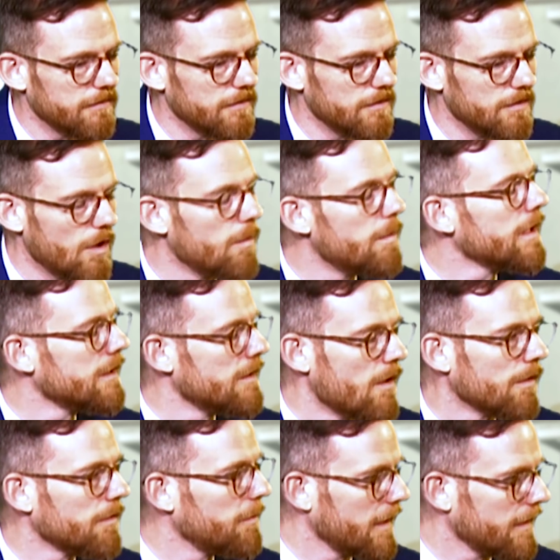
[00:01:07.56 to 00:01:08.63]
nobody
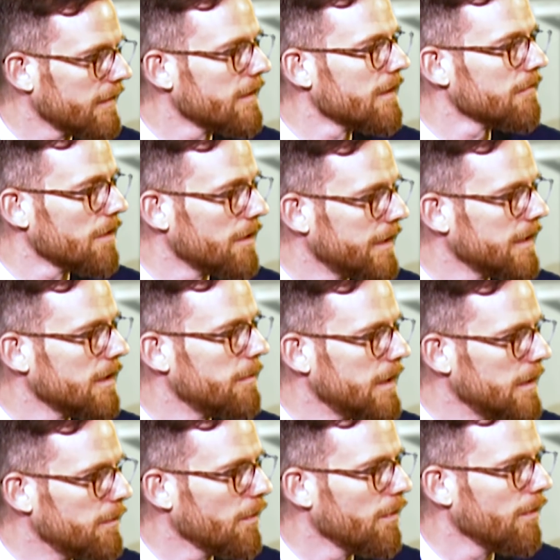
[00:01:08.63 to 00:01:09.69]
knows better than the Rohingya
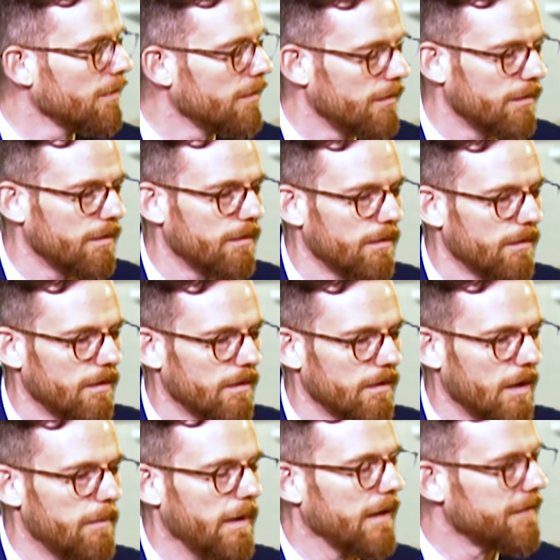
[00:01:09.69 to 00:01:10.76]
people
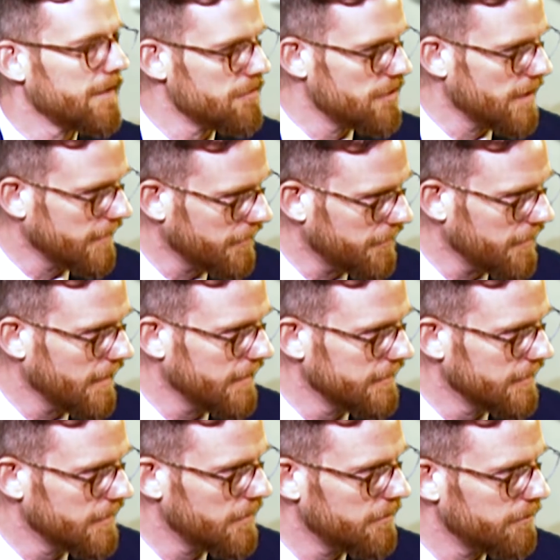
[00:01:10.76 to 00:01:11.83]
about the genocide
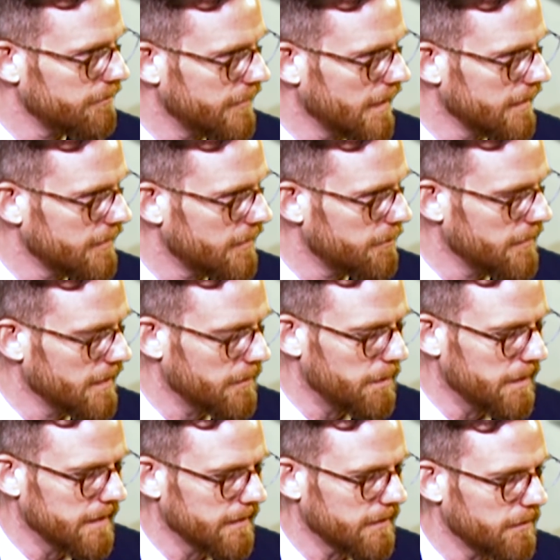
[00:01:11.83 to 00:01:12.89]
that's that's that's
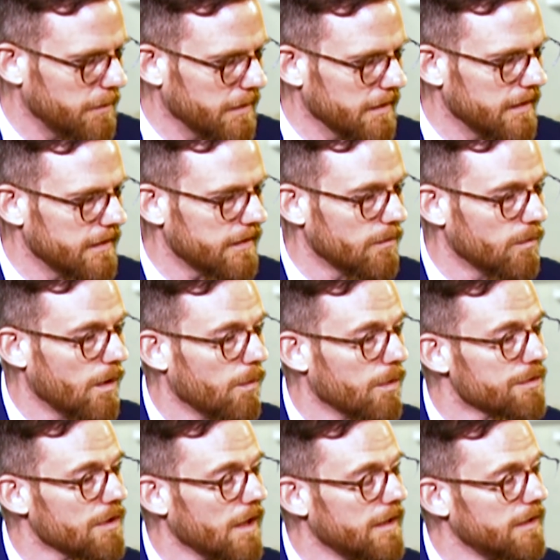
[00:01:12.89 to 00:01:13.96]
being experienced. And what
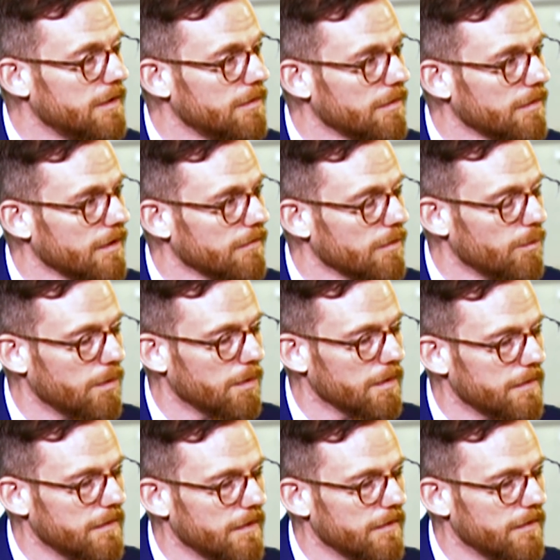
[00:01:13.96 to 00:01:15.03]
we're trying to do with our
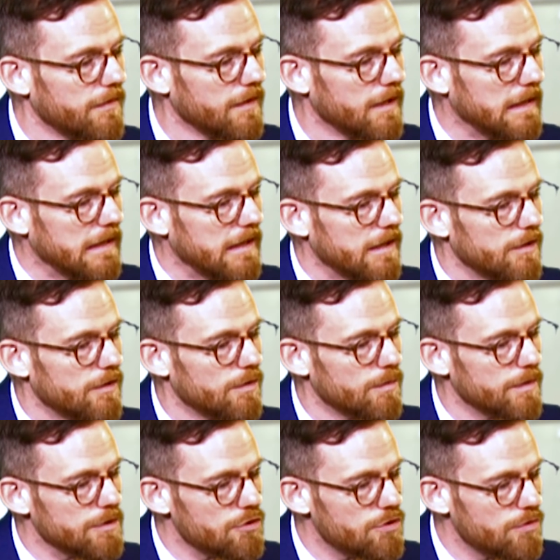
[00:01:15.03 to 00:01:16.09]
reports is to
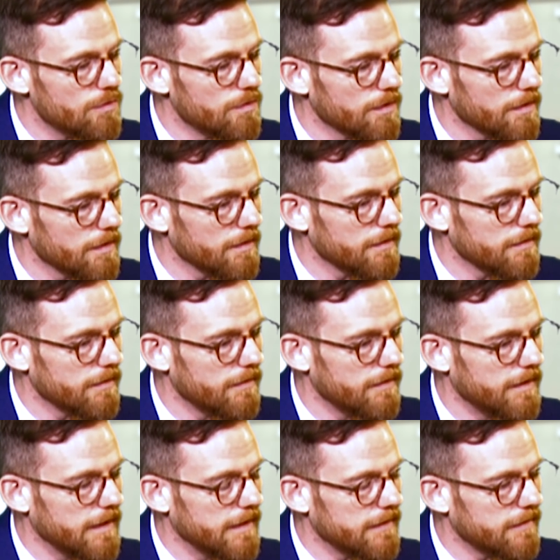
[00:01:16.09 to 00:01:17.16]
ensure
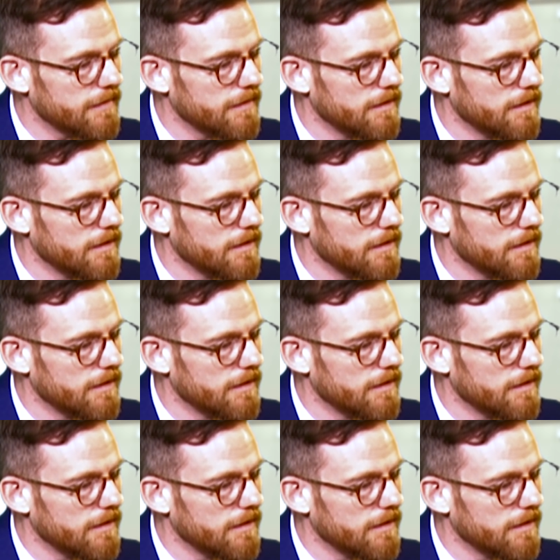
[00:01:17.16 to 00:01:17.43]
that